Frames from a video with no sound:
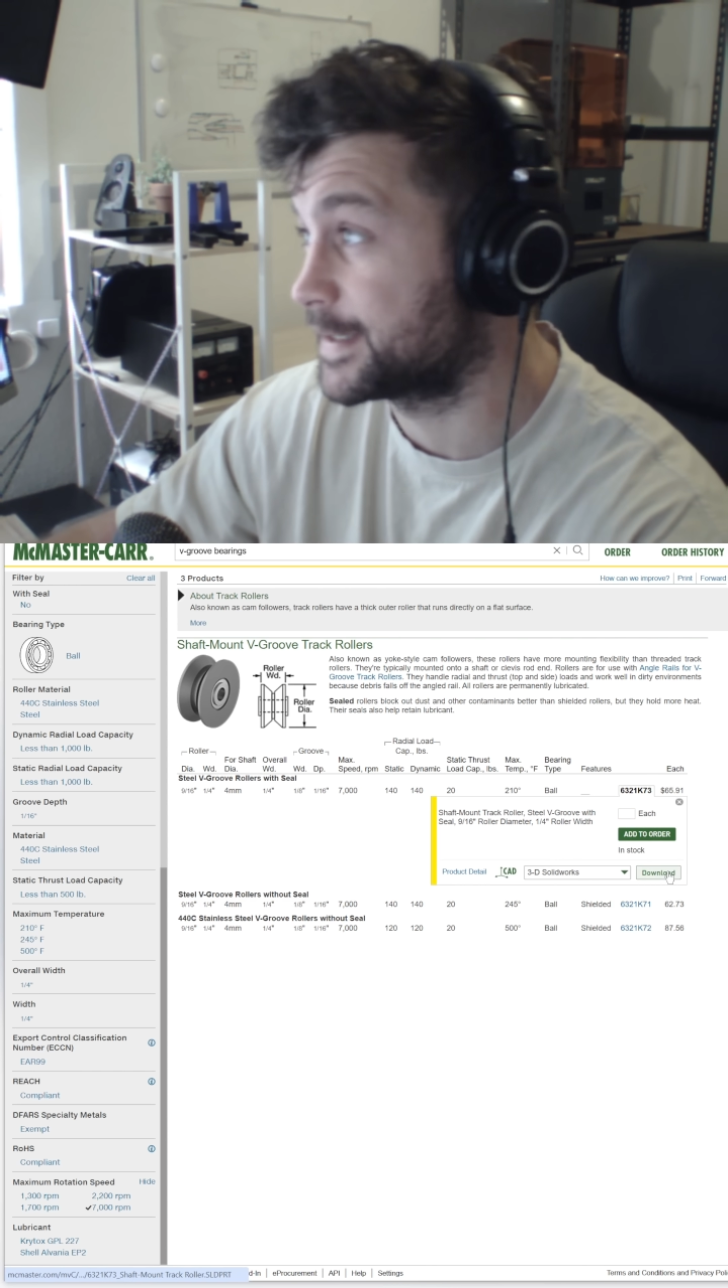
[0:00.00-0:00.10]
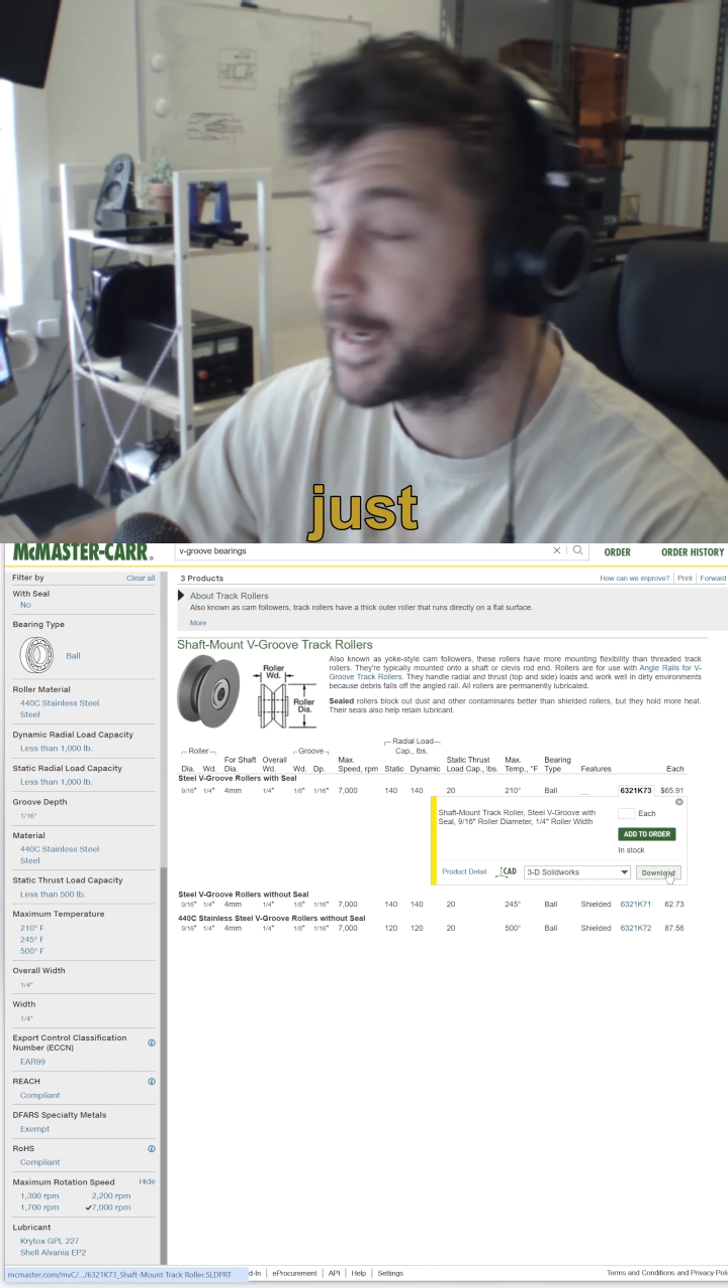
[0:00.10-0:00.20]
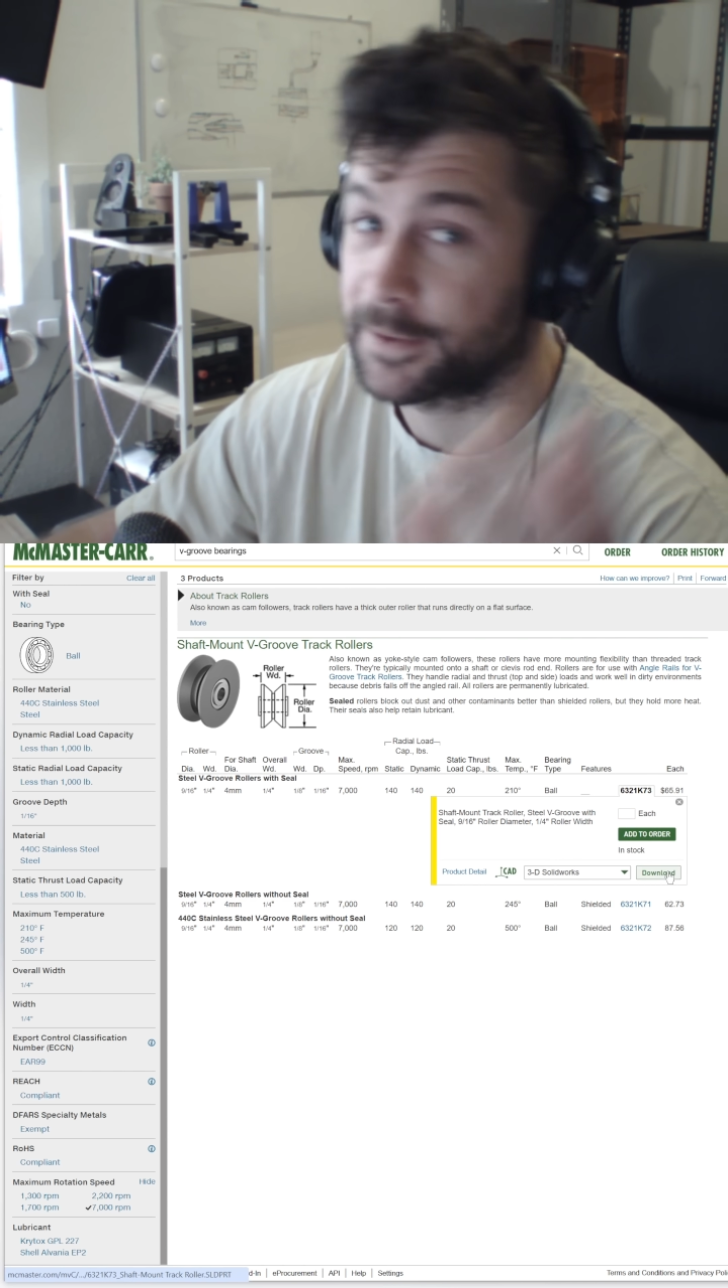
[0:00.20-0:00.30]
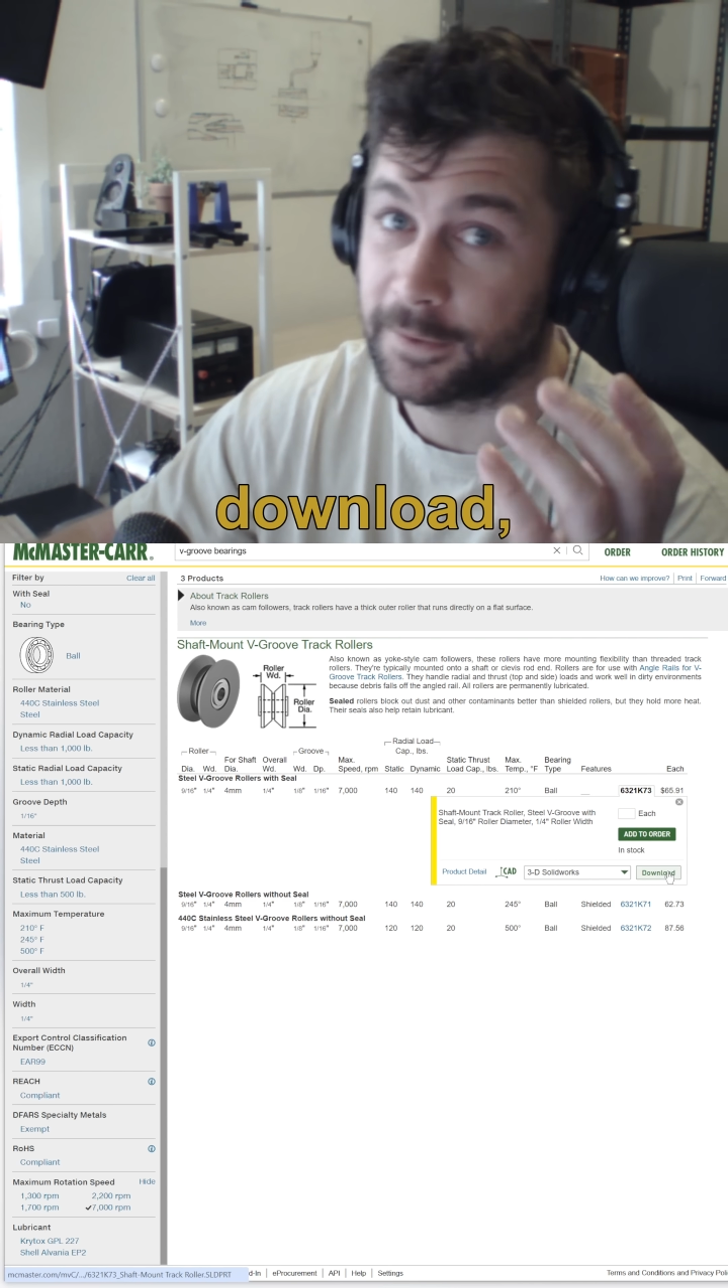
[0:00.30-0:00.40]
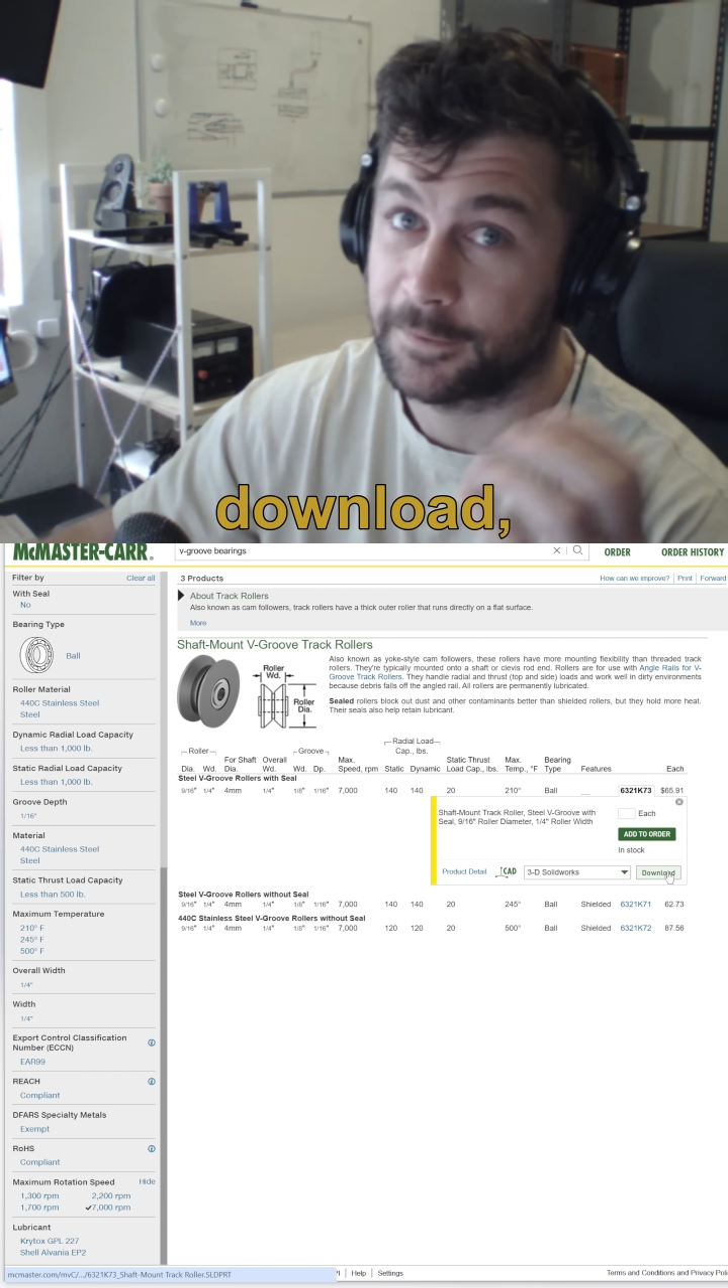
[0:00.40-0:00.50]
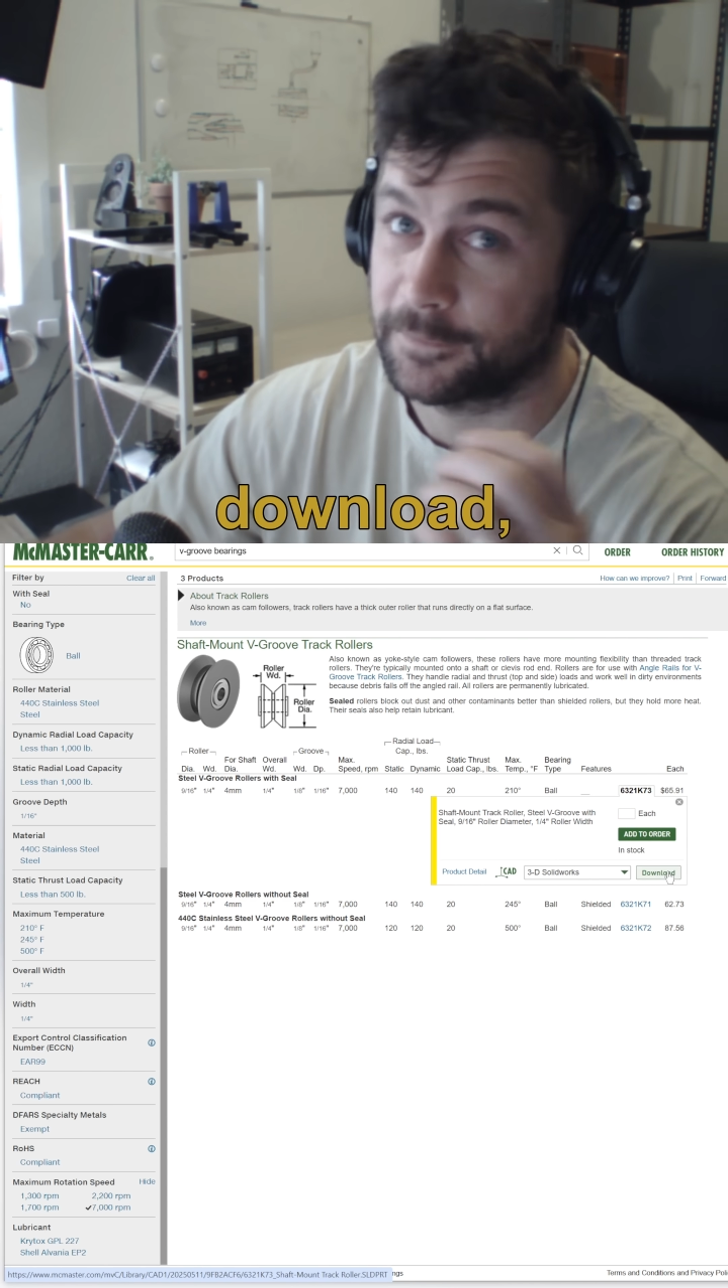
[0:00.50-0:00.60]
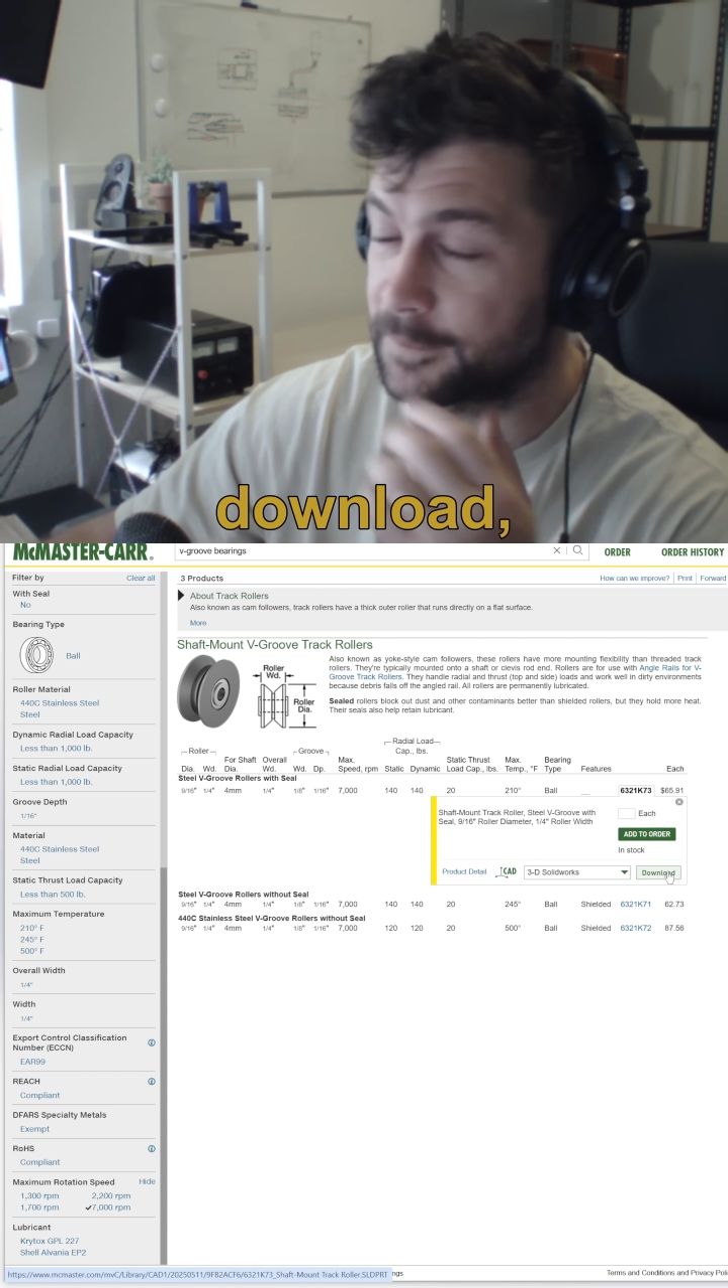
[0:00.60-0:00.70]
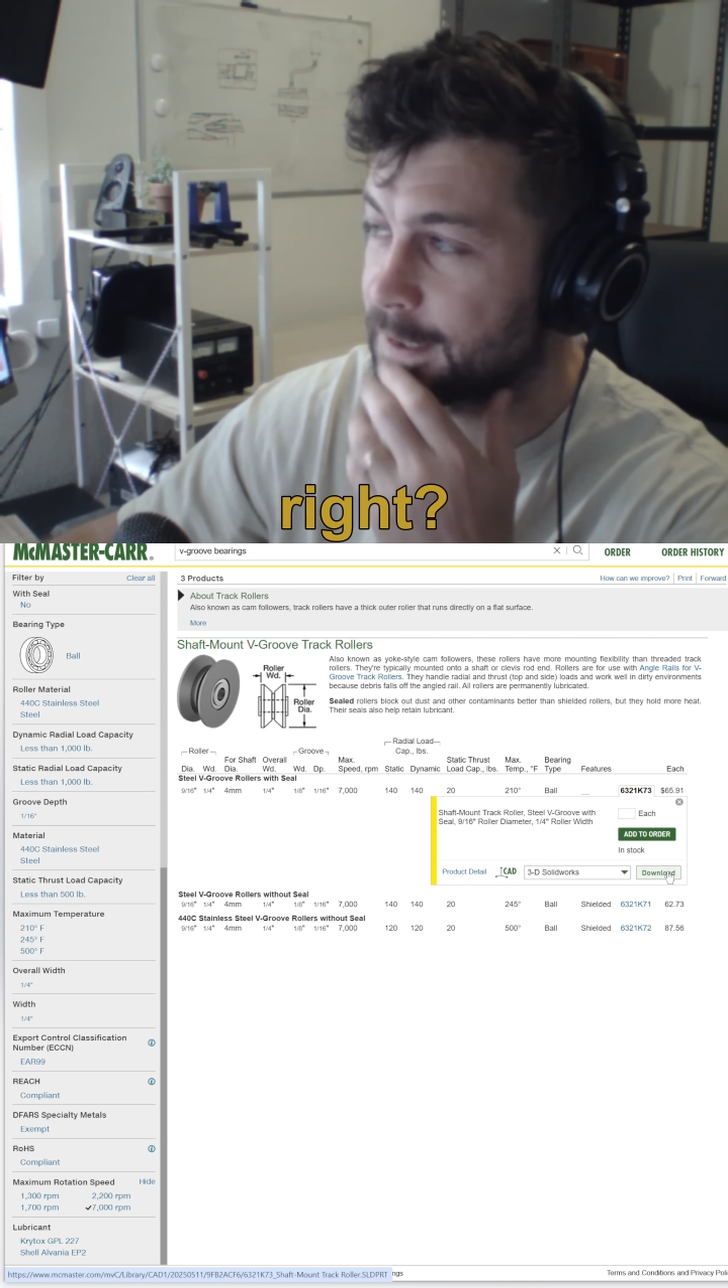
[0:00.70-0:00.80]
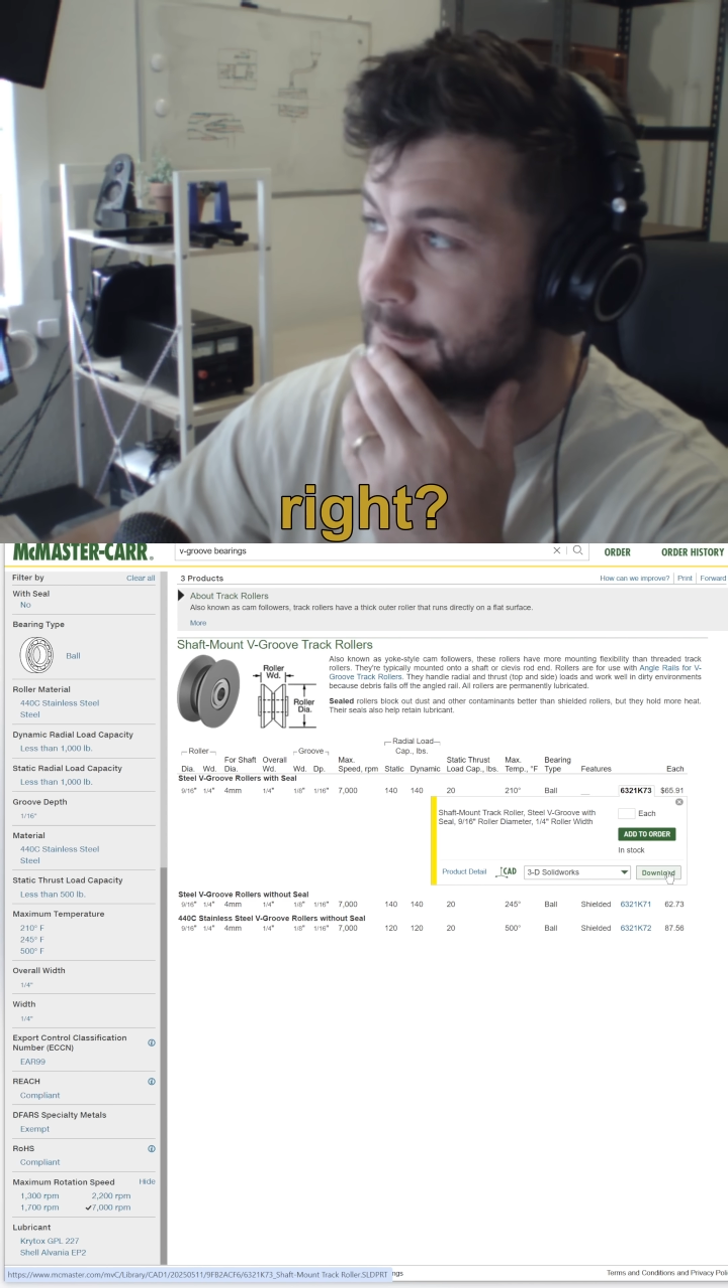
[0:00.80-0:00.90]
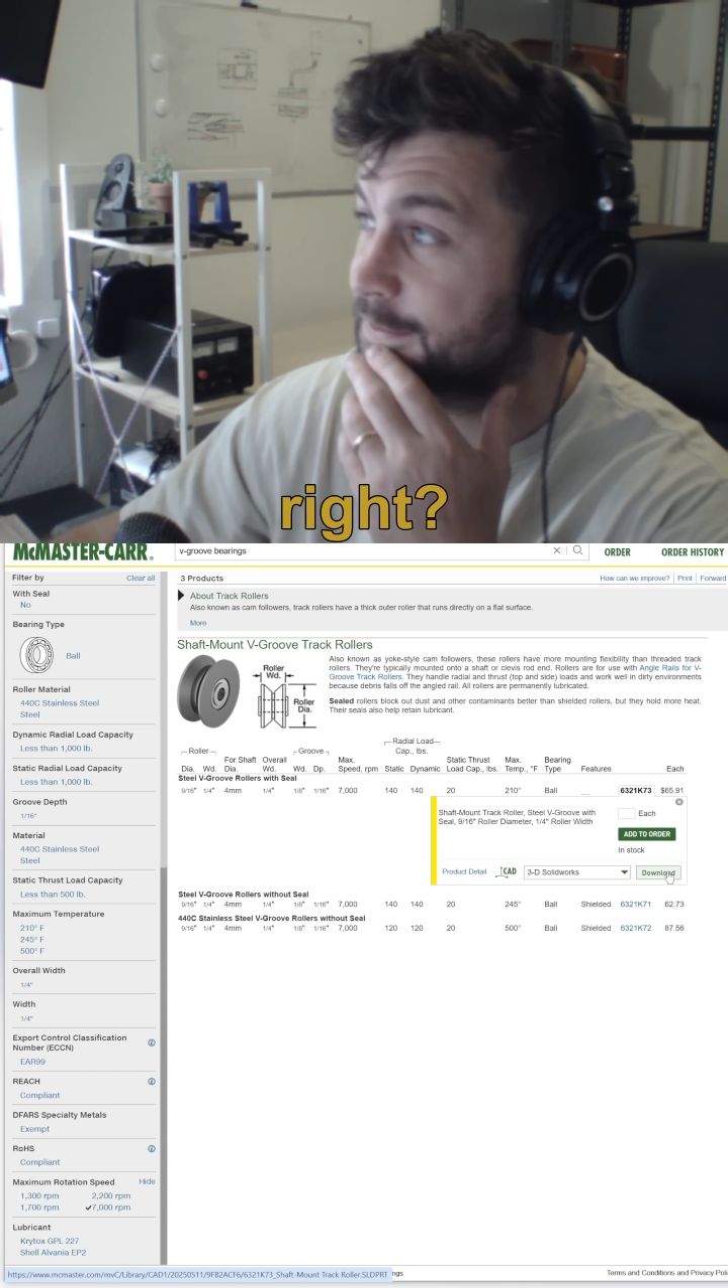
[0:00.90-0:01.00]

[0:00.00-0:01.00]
download, right?